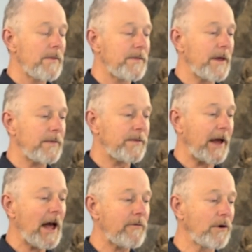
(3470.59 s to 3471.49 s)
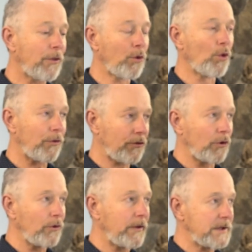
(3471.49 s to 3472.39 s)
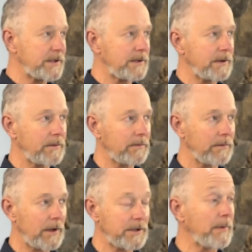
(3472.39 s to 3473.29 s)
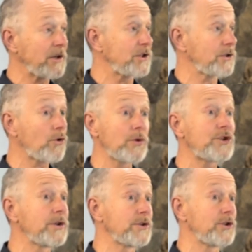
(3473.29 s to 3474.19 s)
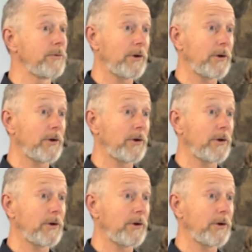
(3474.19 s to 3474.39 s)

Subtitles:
that they haven't thought through this as much as Christians do.